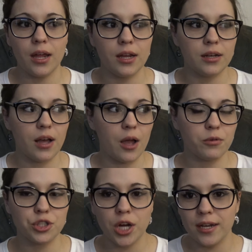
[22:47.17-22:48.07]
and I
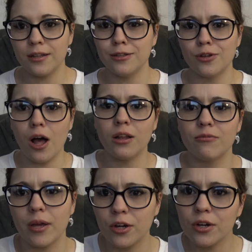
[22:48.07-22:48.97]
will try and include all
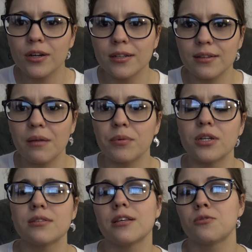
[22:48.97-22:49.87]
of my current
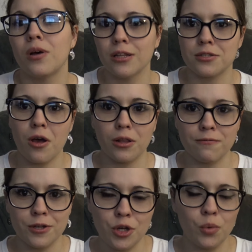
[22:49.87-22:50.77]
diapers as well as all of
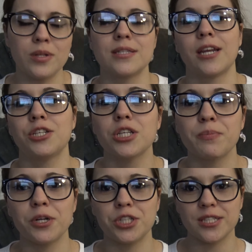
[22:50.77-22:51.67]
the new ones that I just
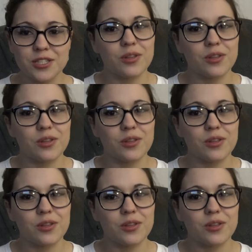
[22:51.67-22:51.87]
purchased.